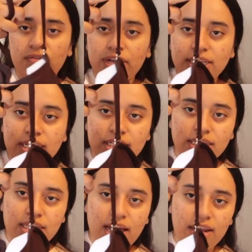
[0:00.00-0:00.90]
know if you guys can
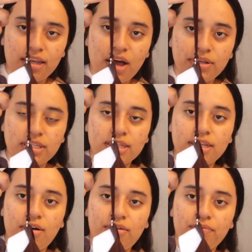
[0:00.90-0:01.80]
see that. Look how it sticks
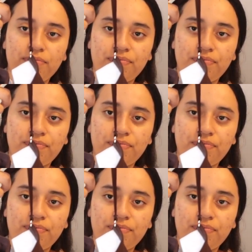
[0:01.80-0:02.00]
out.